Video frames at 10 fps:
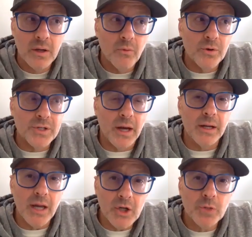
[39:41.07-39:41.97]
was on
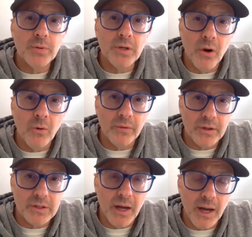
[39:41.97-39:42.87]
HBO at
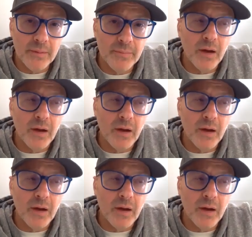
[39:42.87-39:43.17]
the time,